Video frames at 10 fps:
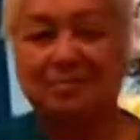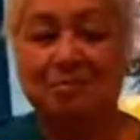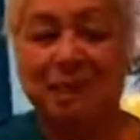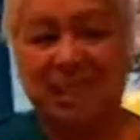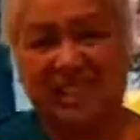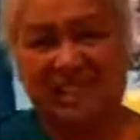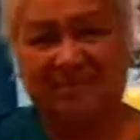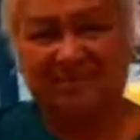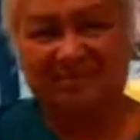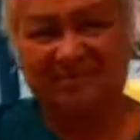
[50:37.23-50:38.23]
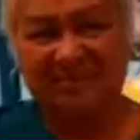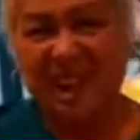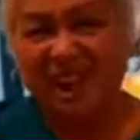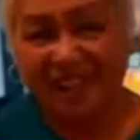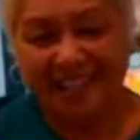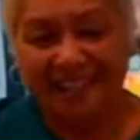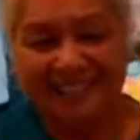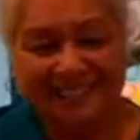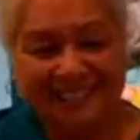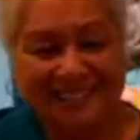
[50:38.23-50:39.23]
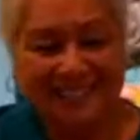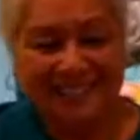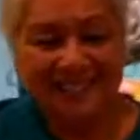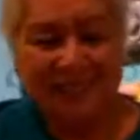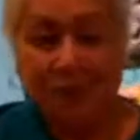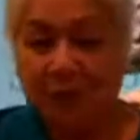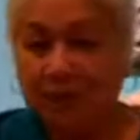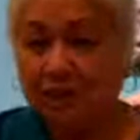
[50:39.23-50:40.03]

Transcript: break it. Sorry. Re